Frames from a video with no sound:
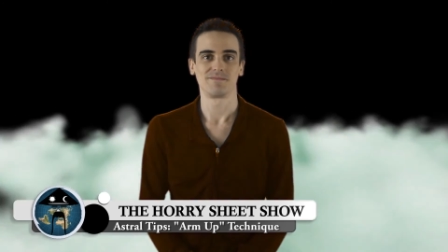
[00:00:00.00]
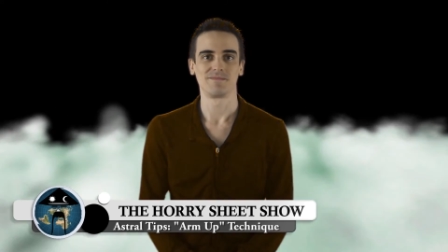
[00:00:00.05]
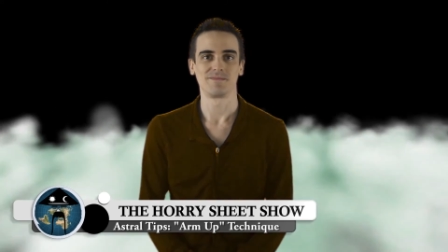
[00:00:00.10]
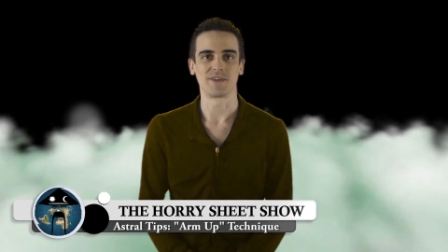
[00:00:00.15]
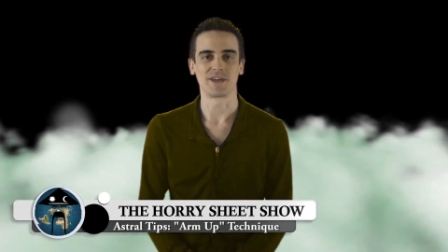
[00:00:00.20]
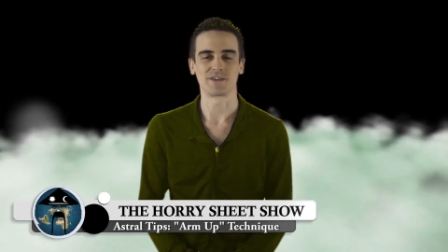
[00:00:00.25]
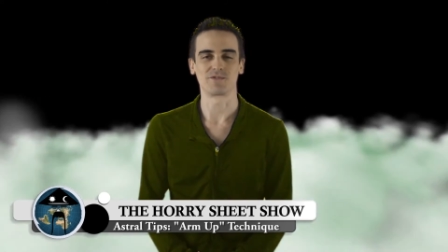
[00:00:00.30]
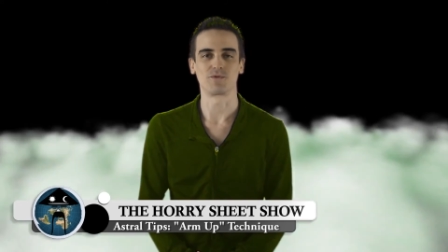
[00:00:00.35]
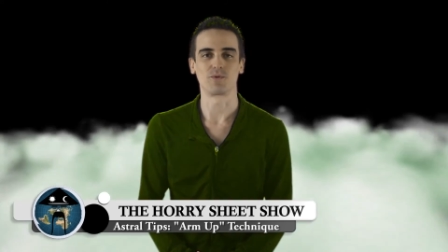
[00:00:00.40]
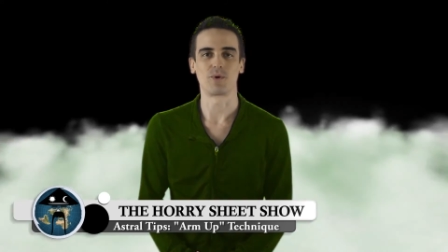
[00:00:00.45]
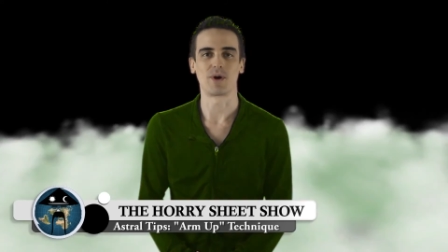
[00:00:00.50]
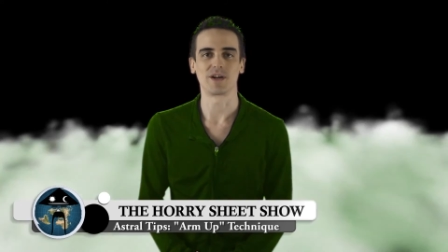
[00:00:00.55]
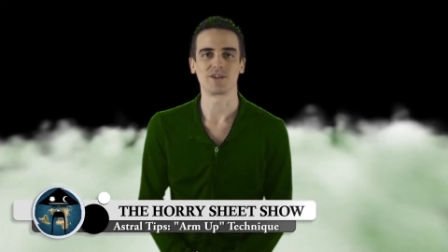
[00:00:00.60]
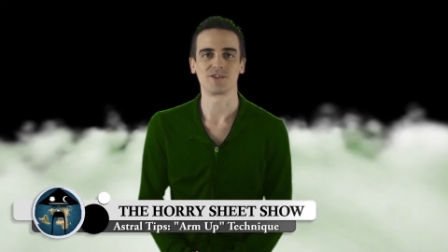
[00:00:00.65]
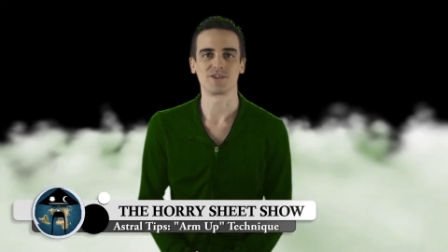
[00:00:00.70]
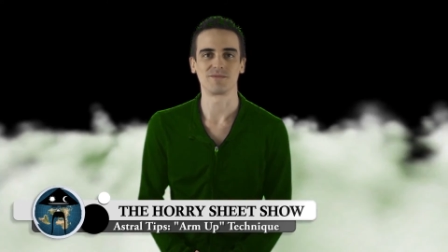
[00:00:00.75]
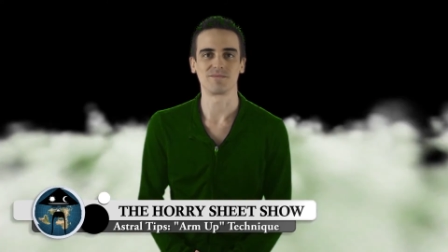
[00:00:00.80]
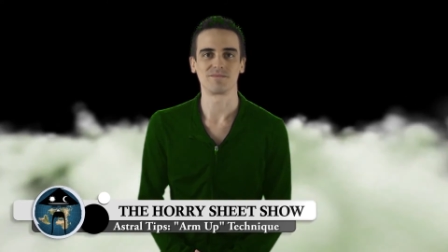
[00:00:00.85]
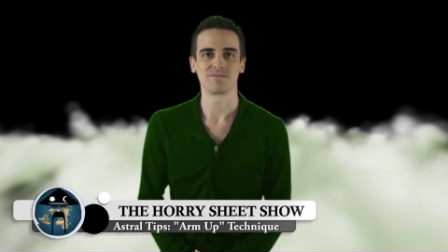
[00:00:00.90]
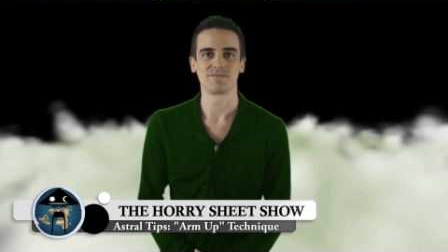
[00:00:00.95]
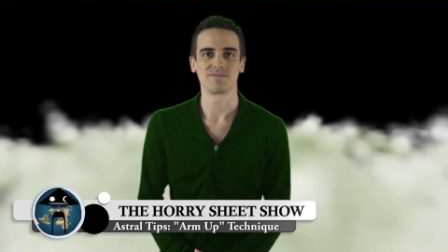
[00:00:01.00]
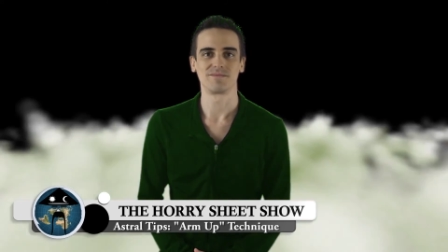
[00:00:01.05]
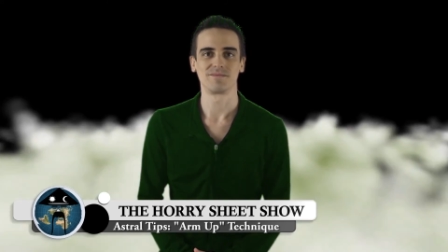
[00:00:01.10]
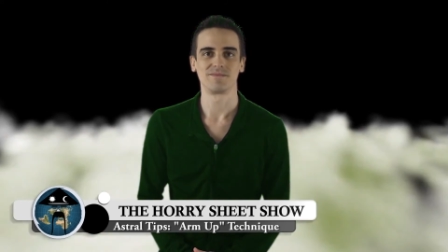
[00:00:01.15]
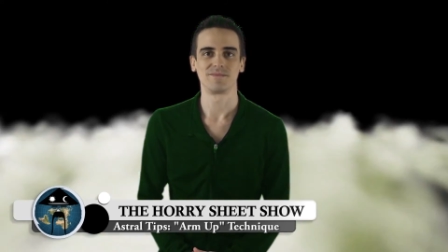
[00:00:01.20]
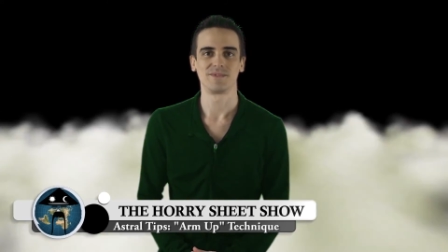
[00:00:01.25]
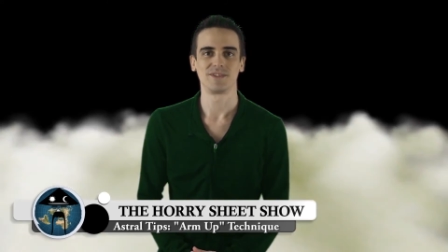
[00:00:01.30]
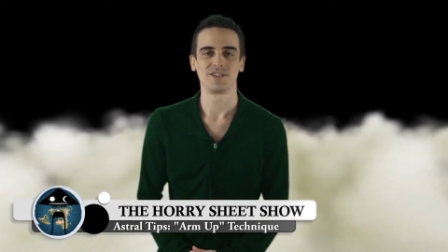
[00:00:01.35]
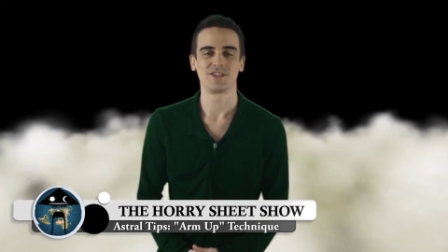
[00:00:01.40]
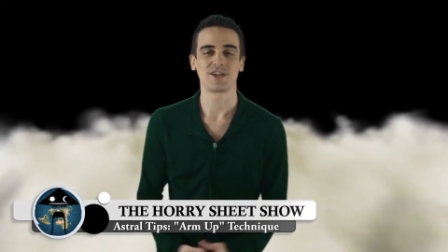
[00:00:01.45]
Thanks for watching.
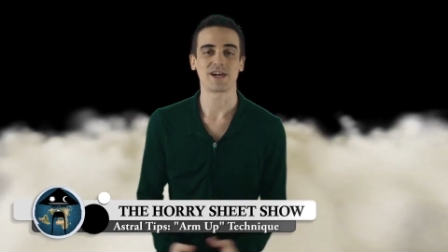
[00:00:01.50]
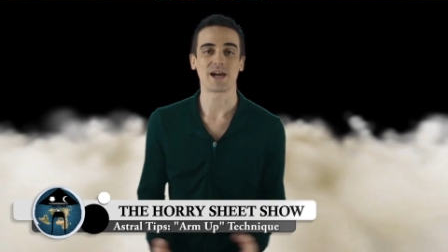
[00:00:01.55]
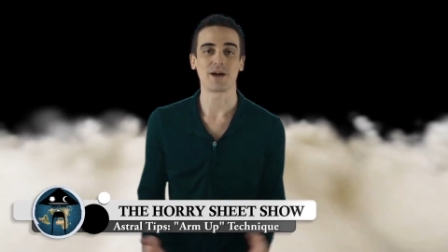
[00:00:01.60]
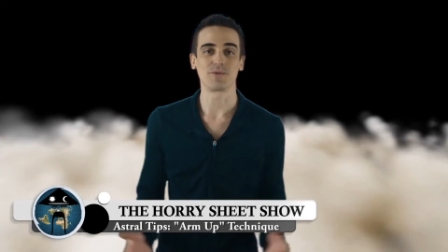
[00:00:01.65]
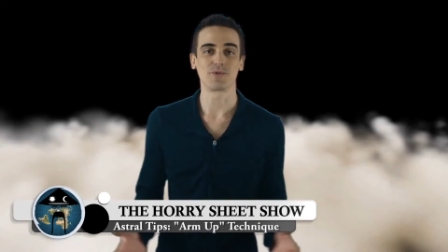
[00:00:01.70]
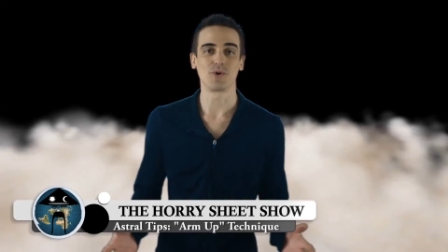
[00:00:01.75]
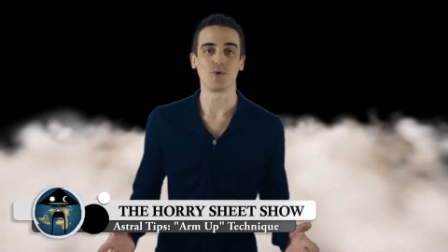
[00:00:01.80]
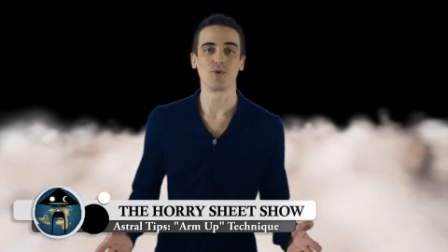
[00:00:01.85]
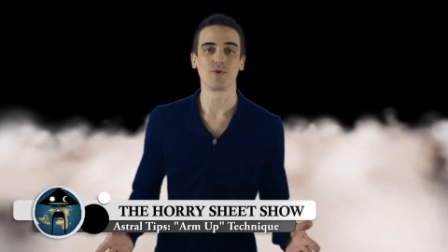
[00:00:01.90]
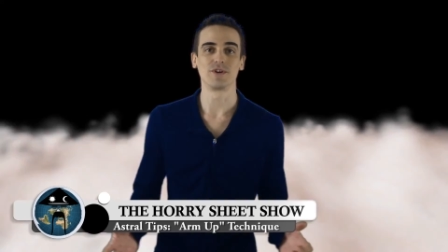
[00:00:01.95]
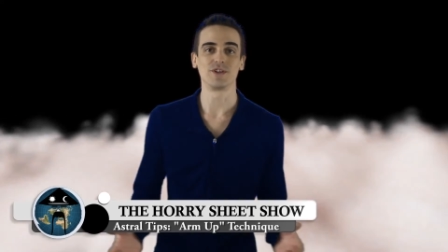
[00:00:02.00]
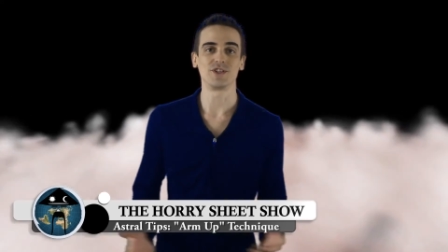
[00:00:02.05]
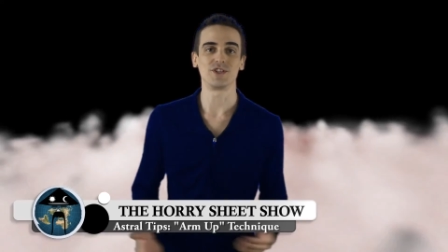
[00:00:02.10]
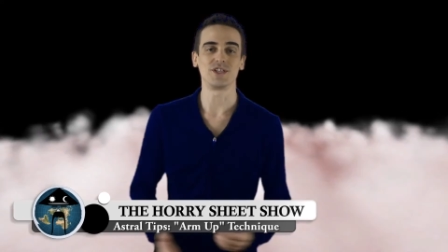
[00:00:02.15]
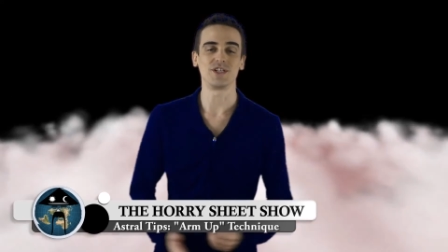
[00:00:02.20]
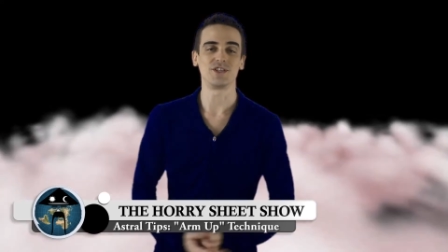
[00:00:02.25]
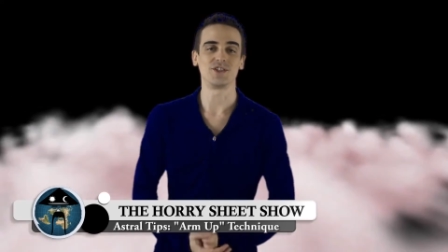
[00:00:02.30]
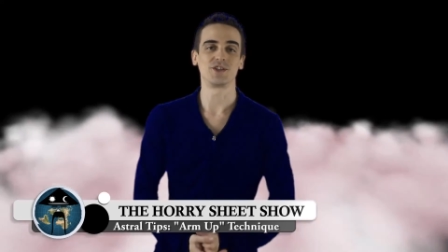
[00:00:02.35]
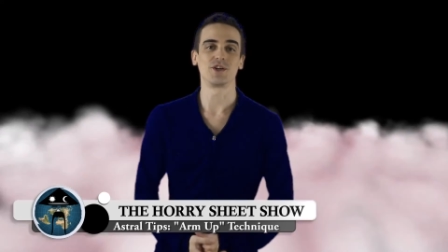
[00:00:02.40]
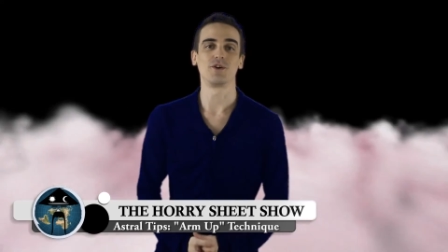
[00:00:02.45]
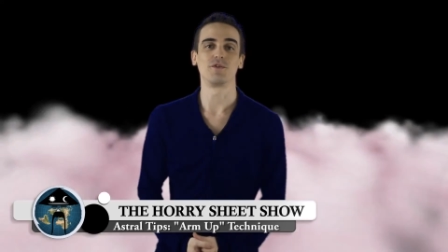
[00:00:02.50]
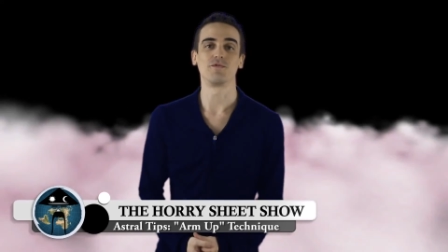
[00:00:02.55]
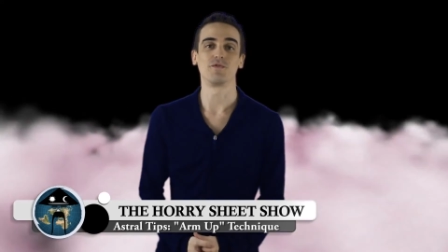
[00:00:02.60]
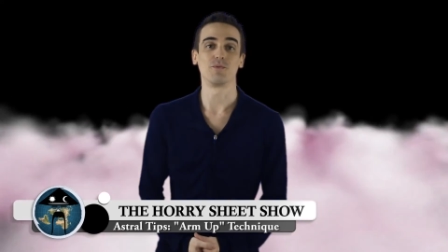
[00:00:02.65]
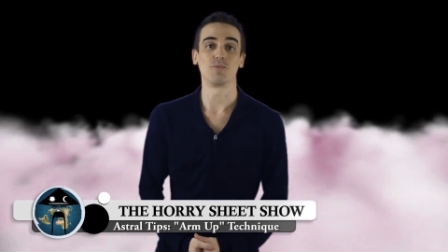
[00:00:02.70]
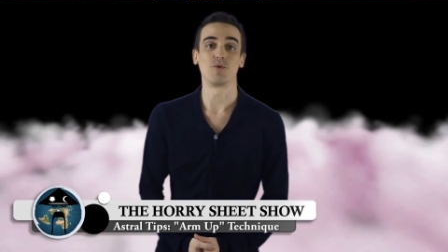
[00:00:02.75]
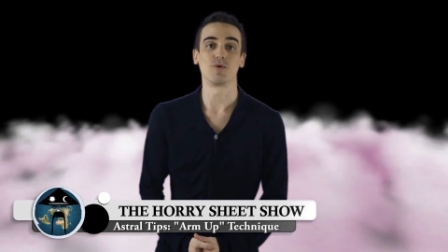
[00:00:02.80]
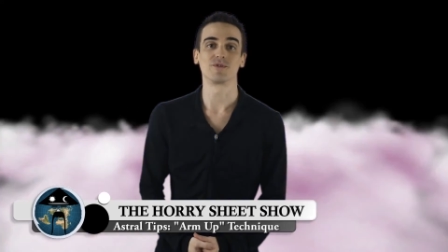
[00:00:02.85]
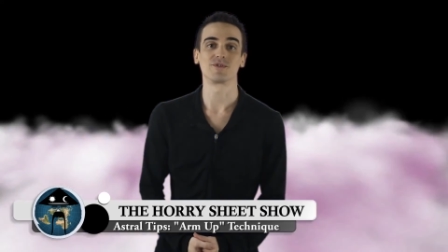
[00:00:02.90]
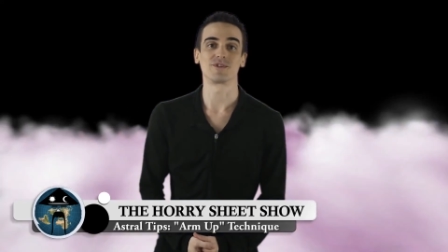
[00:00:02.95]
Check out the Horry Sheet Show for
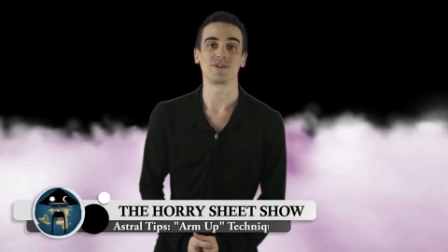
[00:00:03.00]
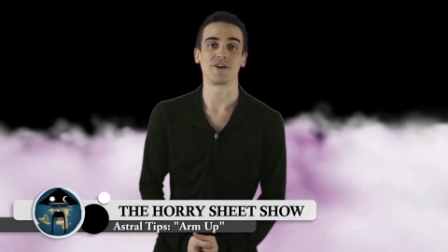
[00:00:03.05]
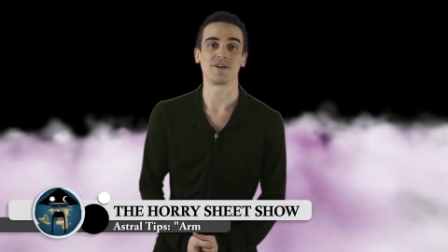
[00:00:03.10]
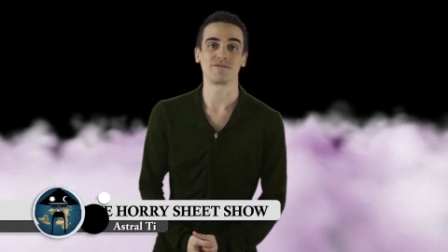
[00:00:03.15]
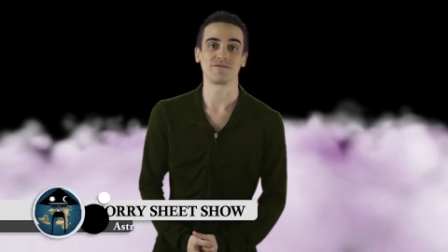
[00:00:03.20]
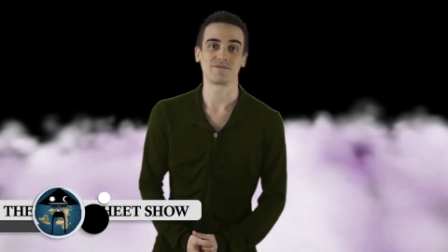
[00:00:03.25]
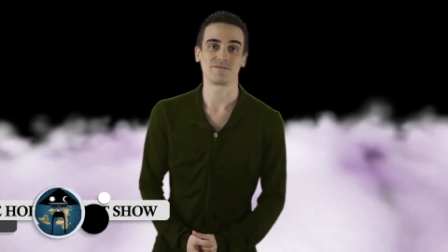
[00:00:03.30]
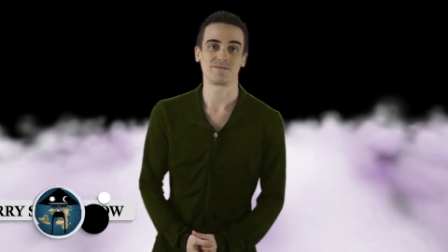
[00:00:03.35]
more stuff.